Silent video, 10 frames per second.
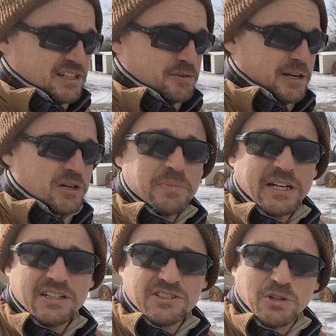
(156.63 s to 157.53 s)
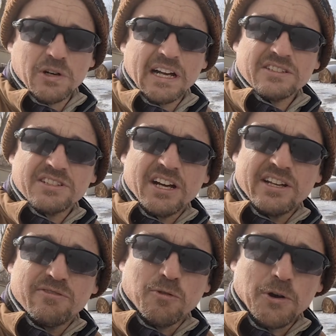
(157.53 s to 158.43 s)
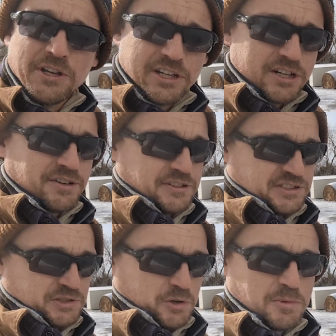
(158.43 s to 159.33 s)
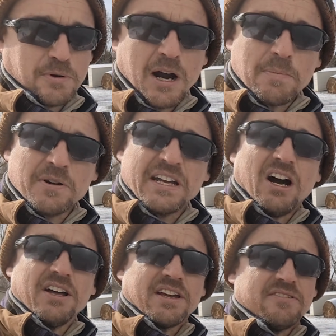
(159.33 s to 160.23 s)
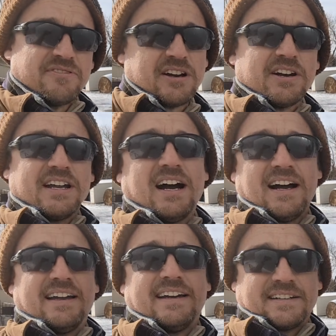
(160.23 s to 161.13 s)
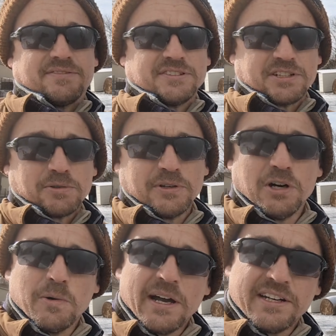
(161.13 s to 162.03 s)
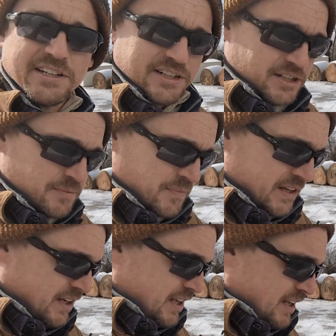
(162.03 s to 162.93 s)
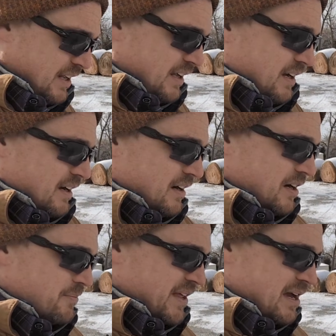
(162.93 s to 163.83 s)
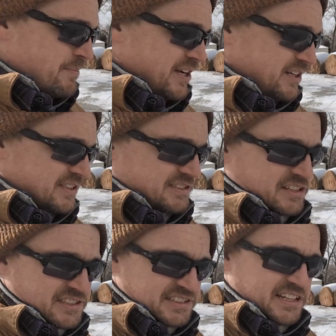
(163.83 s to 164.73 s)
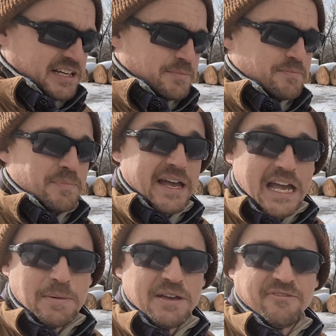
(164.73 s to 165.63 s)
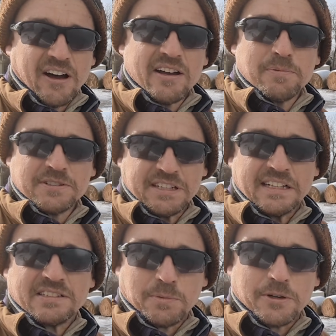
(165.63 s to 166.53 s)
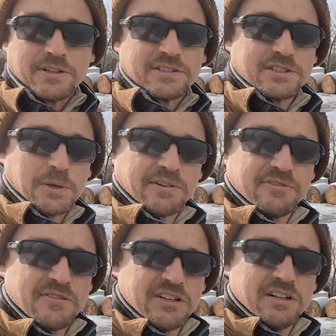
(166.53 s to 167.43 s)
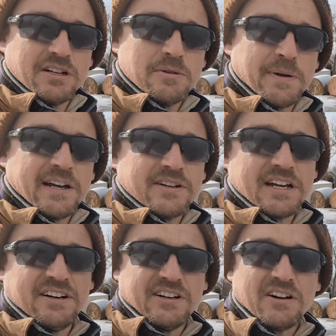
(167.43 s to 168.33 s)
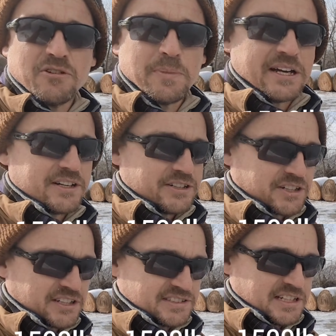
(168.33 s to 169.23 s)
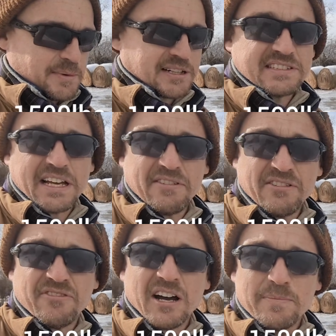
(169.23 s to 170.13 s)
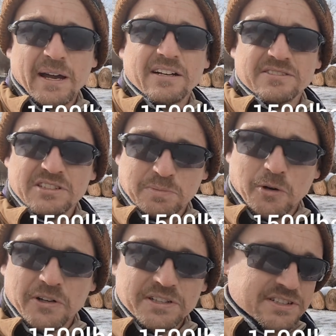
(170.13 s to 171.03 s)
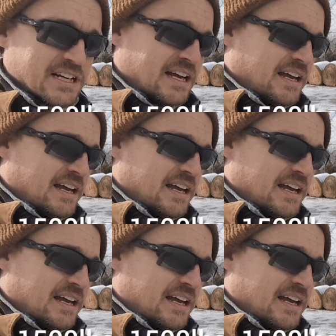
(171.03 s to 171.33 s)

on a round bale stored outside for a year, if it's stored properly on the very high end, if it's a real wet year, that bale is going to see maybe 5% spoilage. So on a 1,500 pound alfalfa bale, you're going to see about 75 pounds of spoilage.